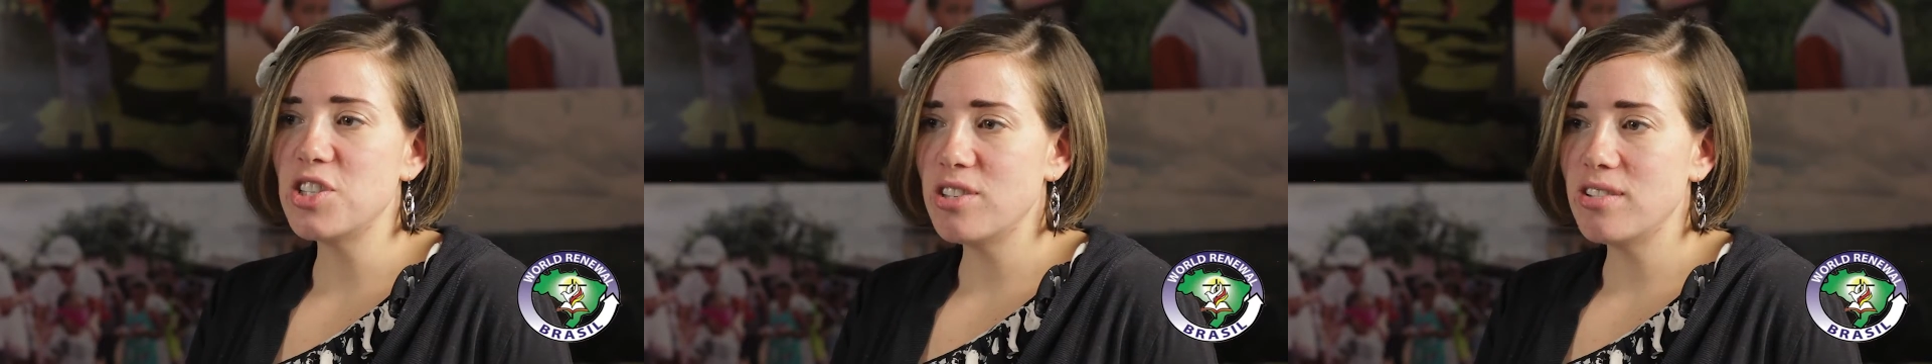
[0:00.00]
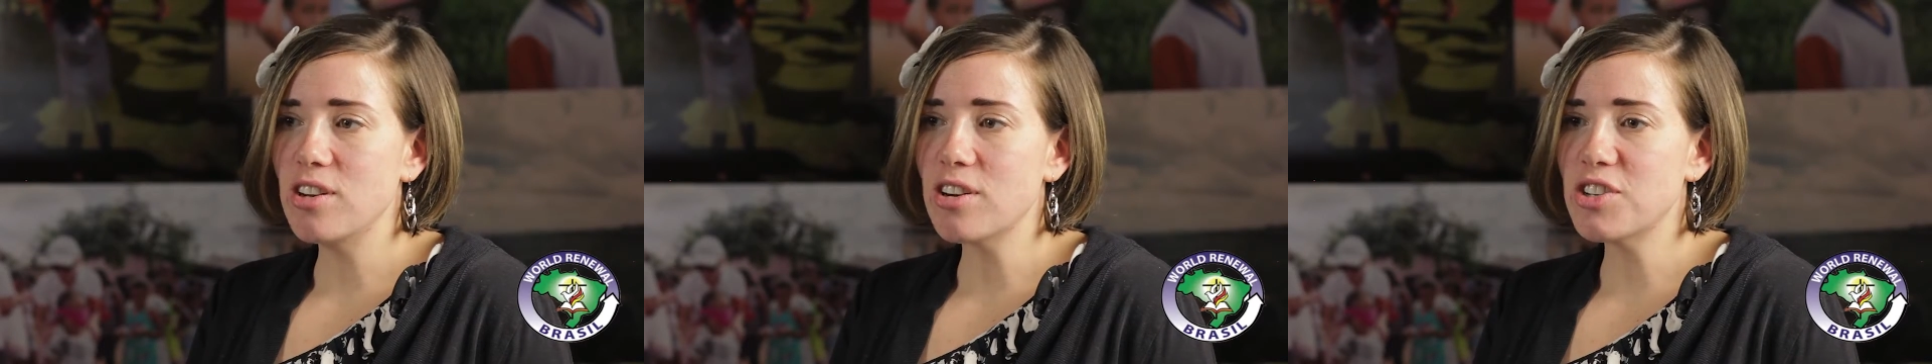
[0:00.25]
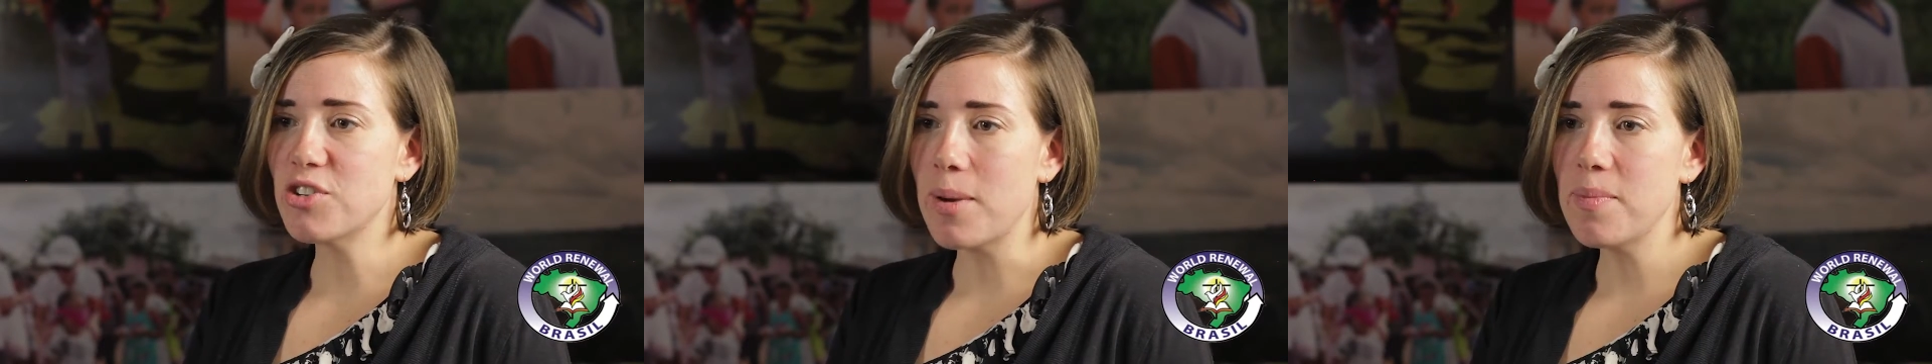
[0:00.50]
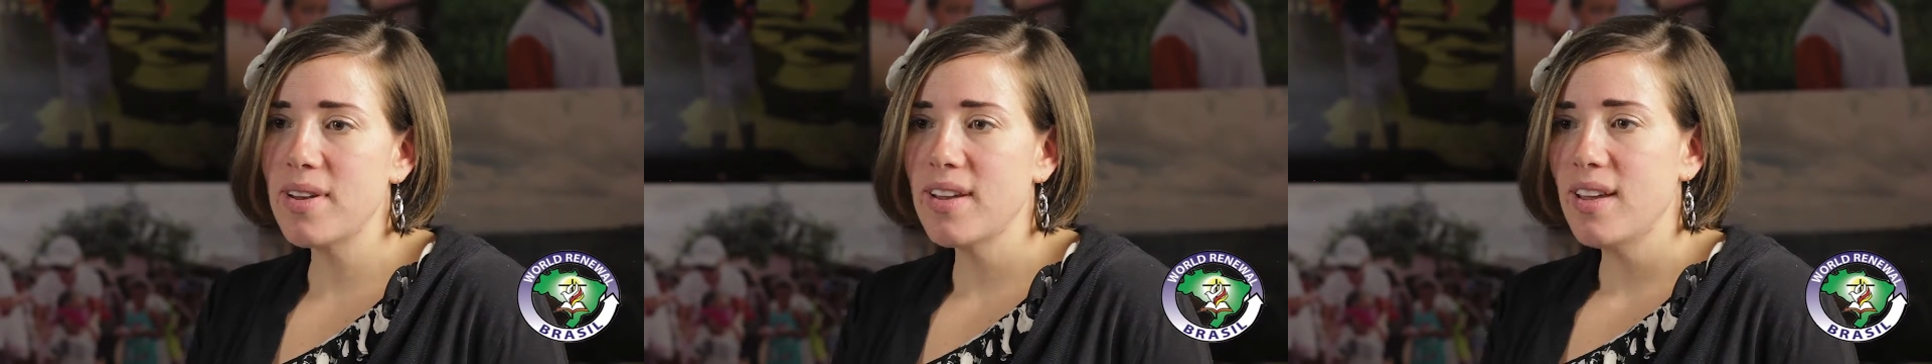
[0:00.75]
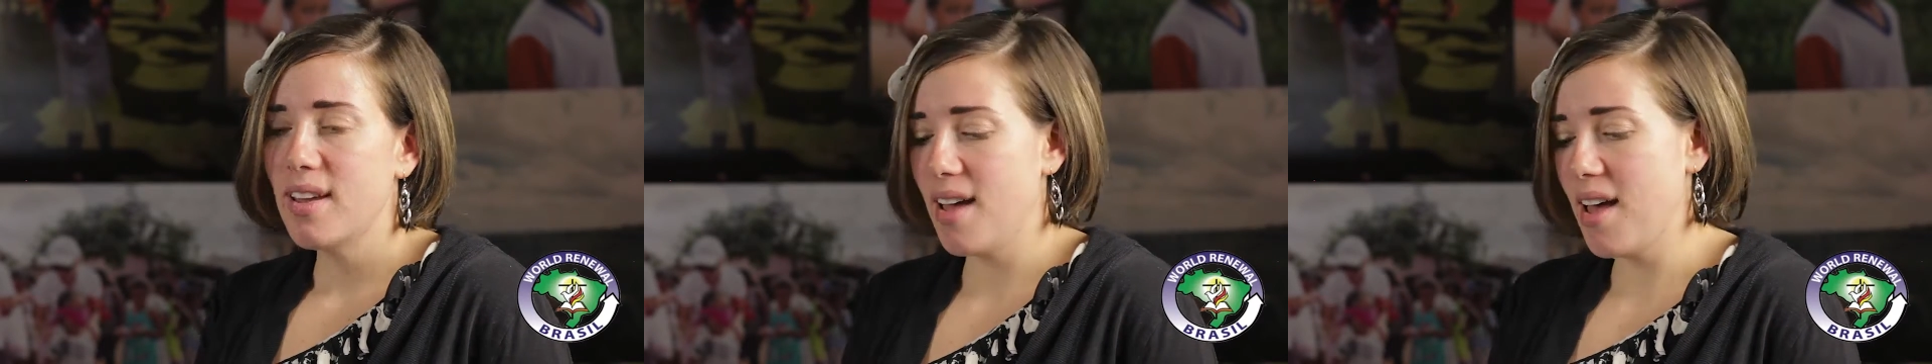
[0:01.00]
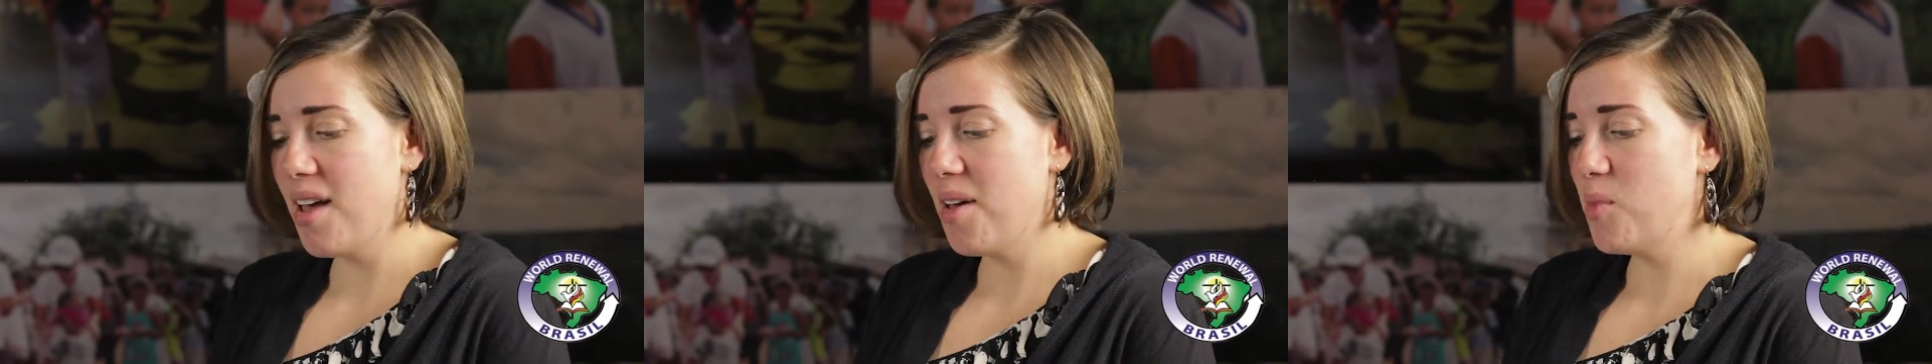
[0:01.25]
your trip.
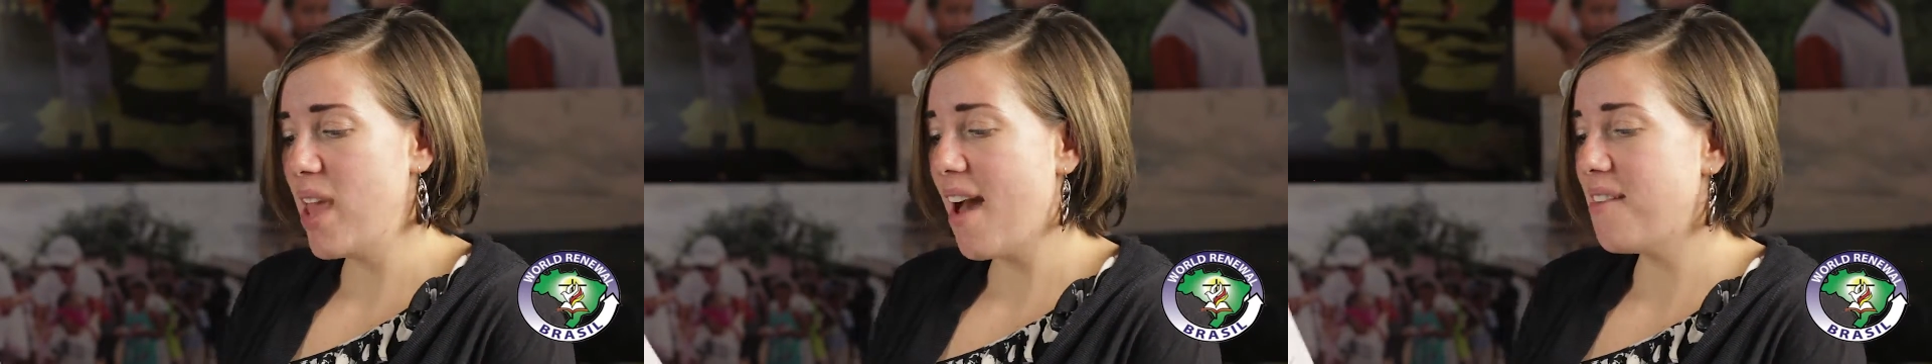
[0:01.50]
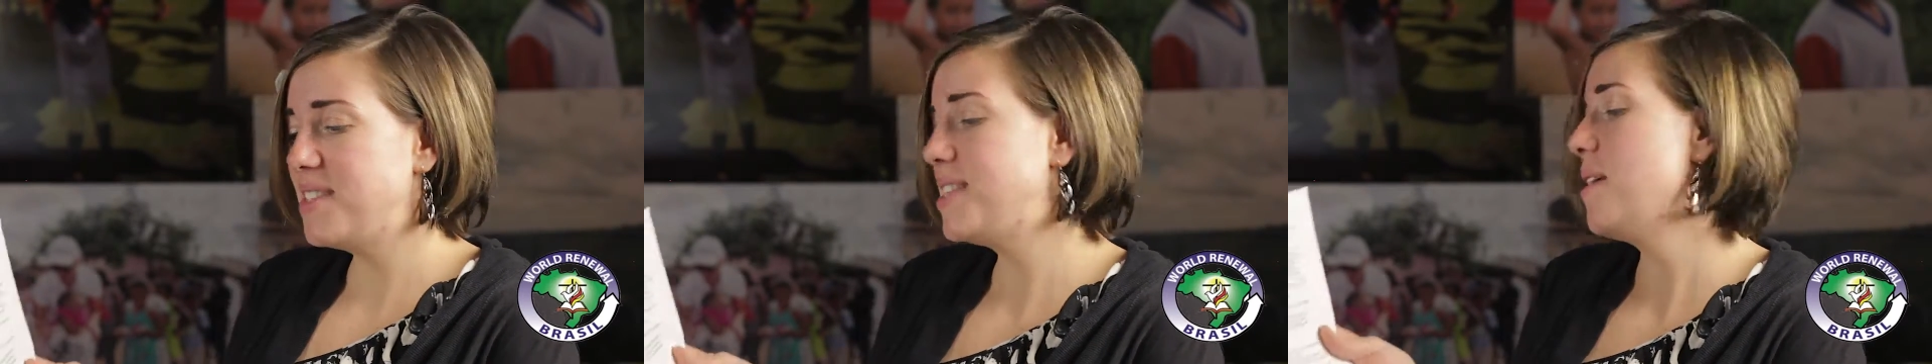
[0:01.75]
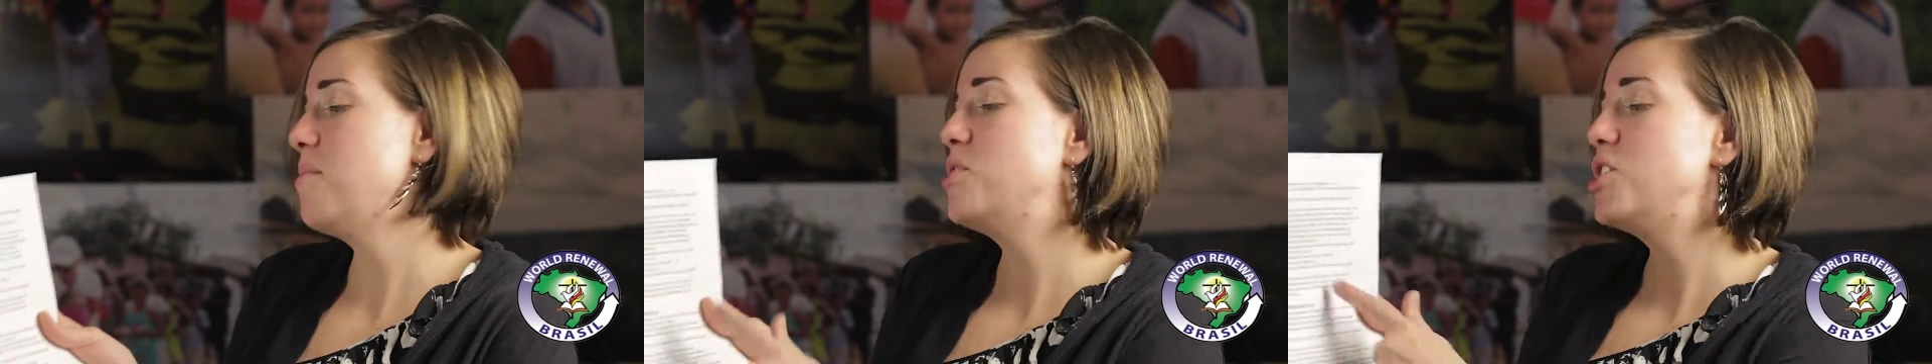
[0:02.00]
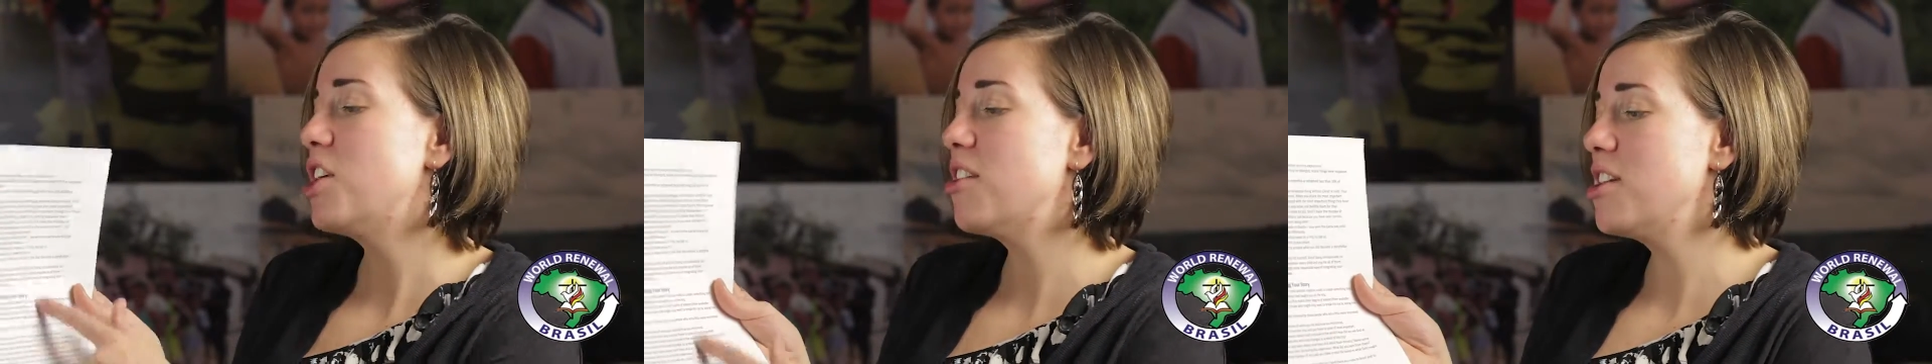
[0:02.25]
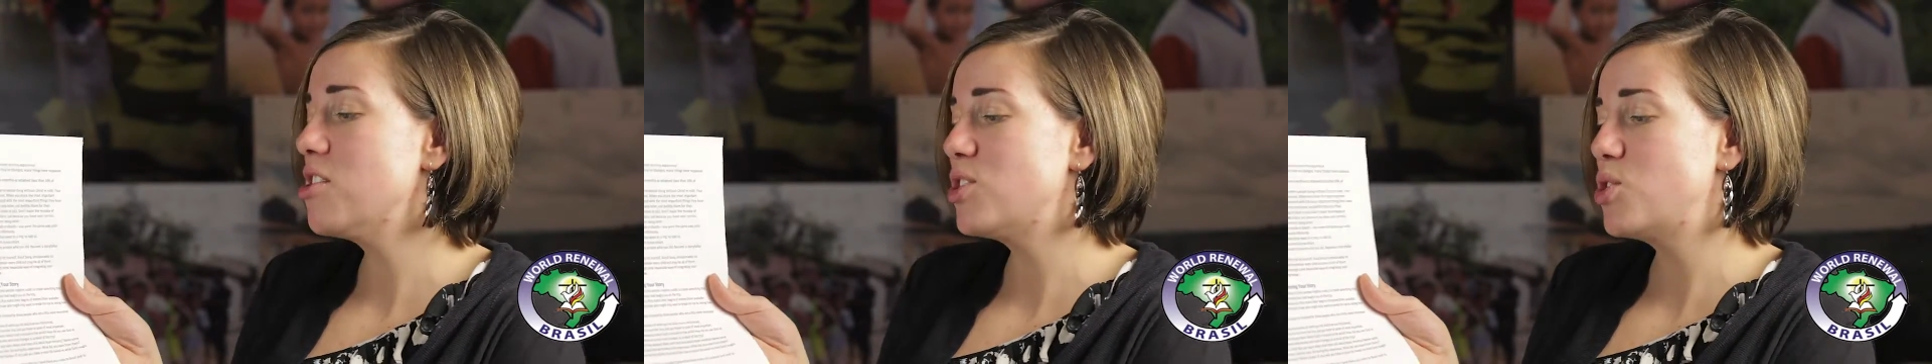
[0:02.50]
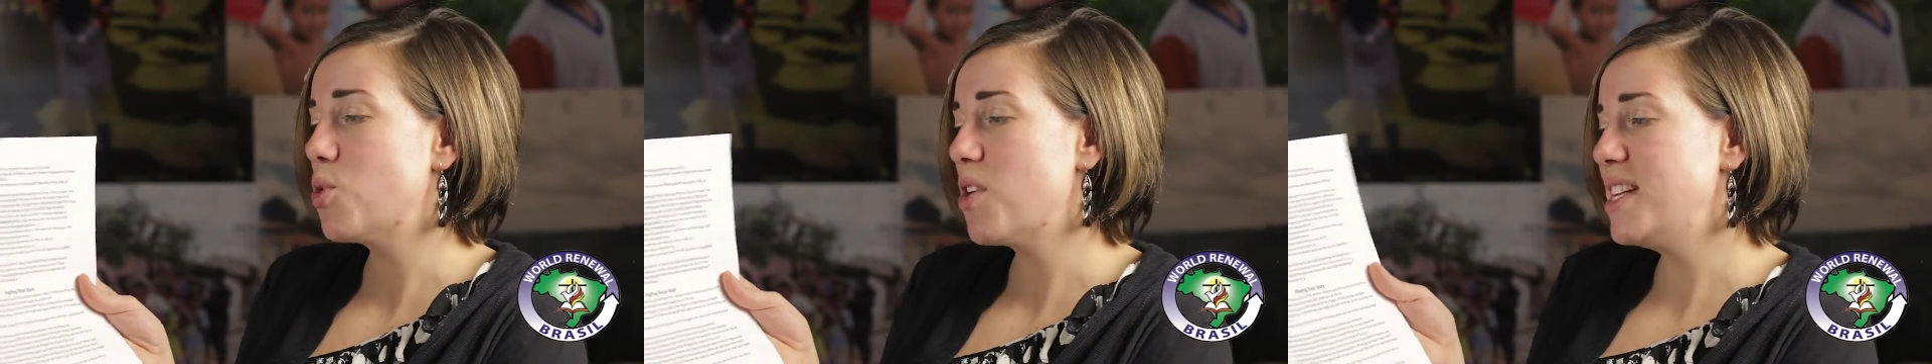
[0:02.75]
We have some sharing your
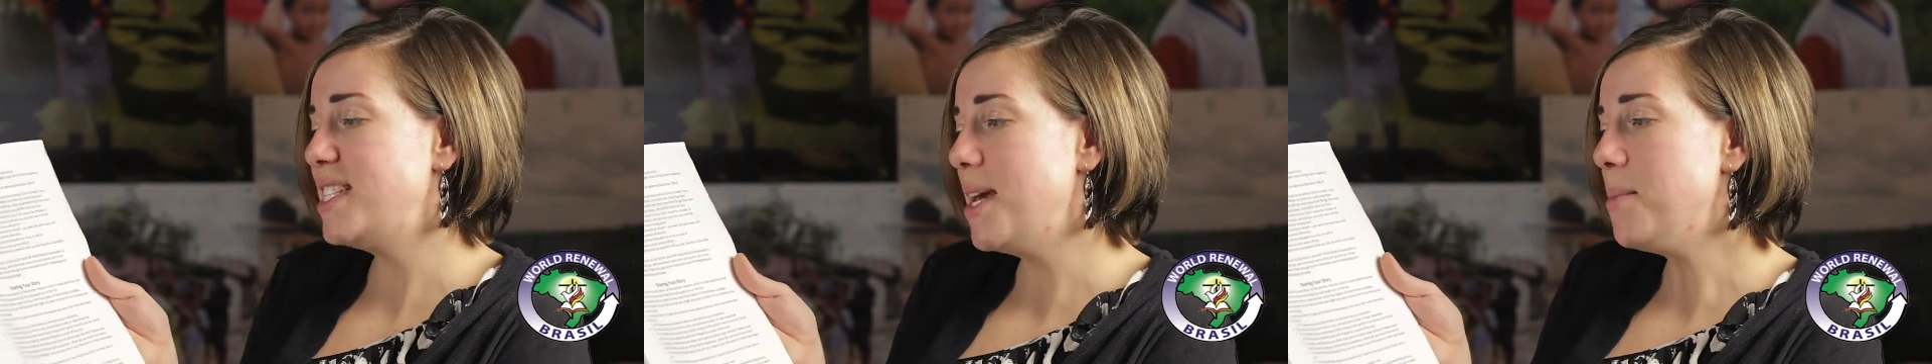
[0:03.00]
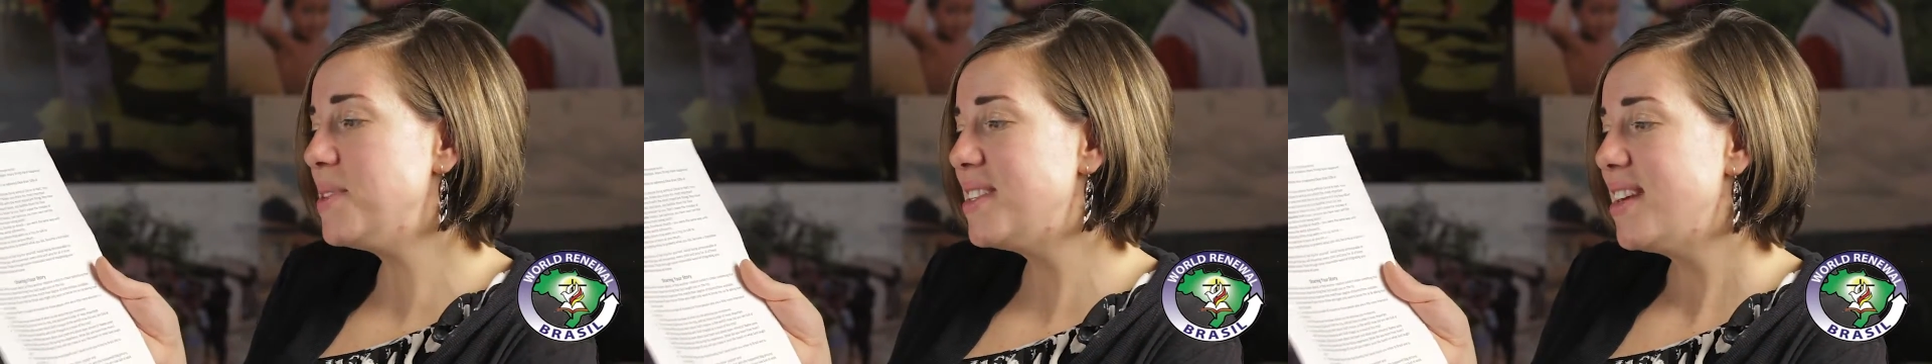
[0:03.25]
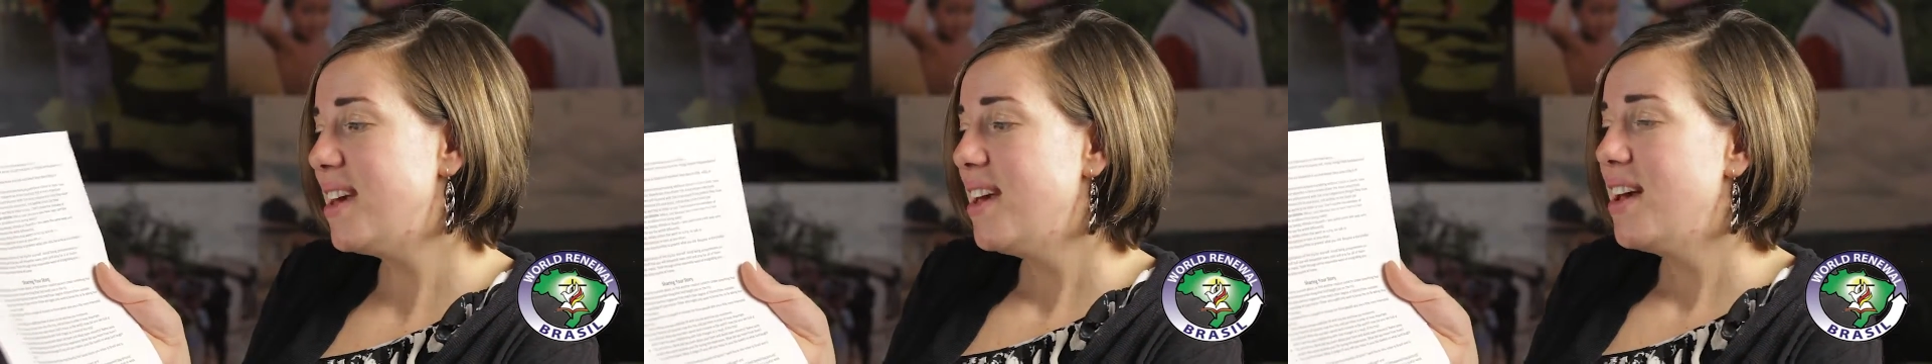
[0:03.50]
story tips